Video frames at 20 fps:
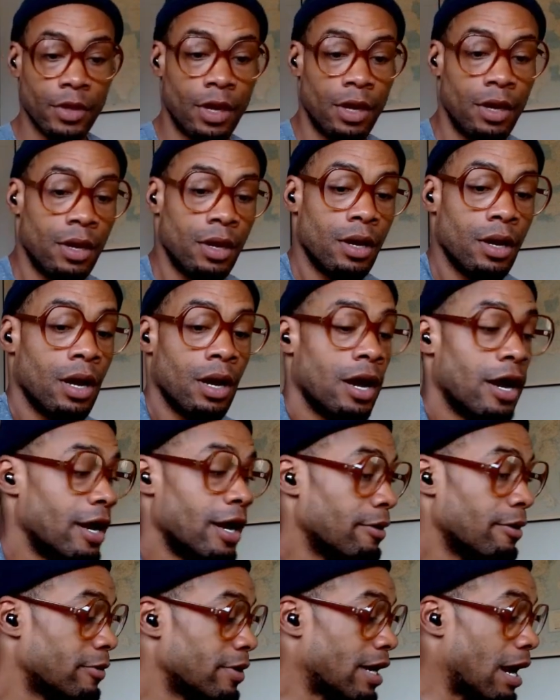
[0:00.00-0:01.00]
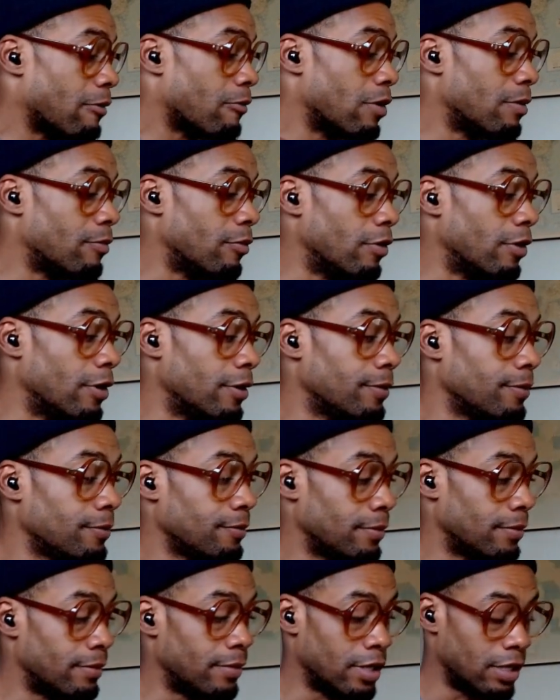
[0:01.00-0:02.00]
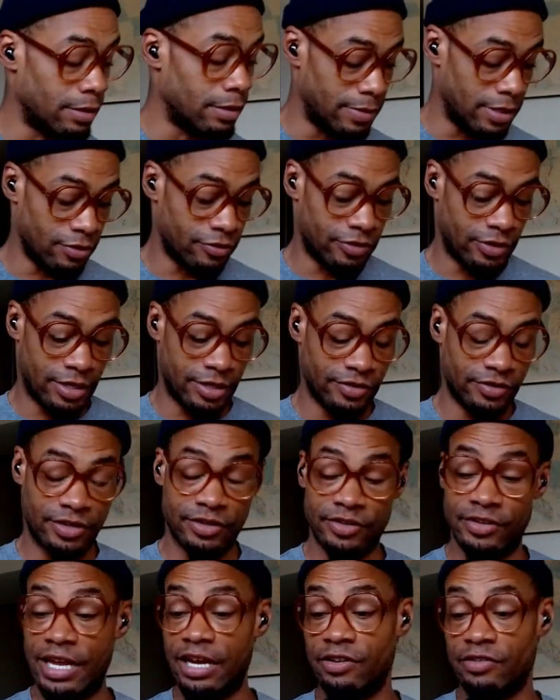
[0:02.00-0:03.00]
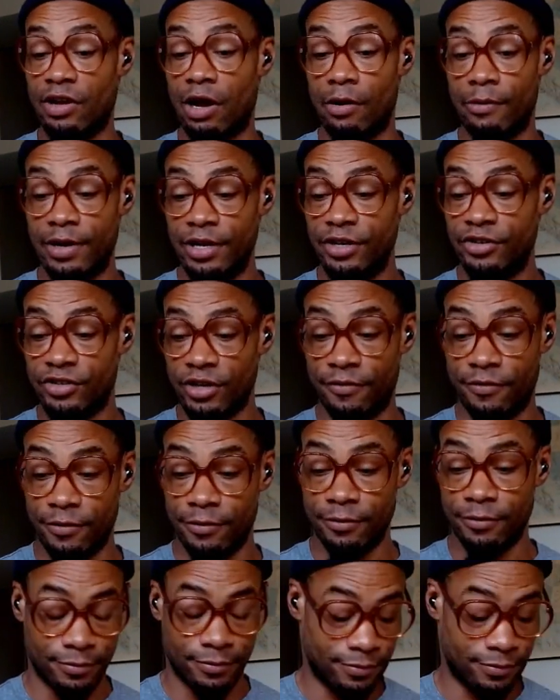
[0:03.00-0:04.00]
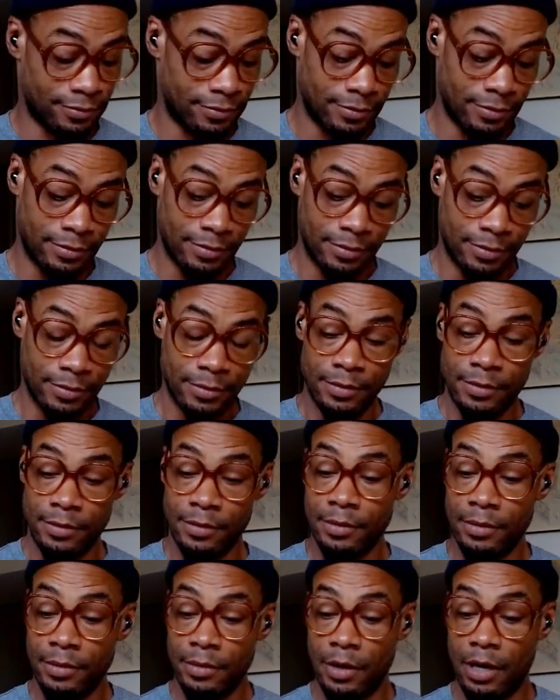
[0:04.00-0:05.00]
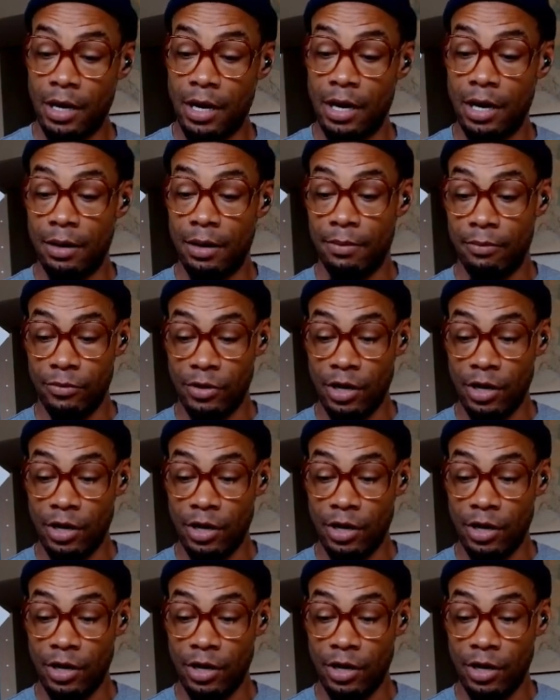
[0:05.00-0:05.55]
All right, we got one more. I'm going to be using this. This deck is already shuffled. Um, y'all still